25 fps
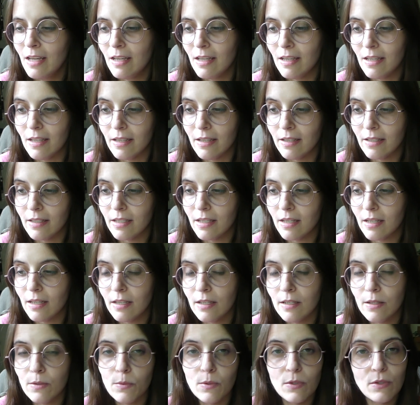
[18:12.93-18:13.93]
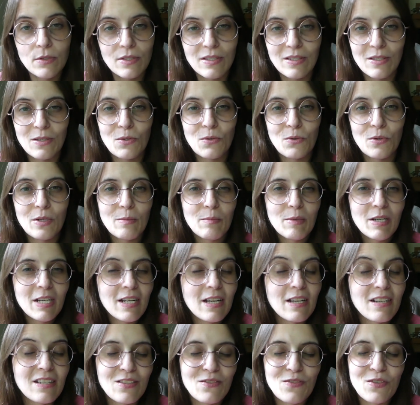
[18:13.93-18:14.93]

And I will see you in my next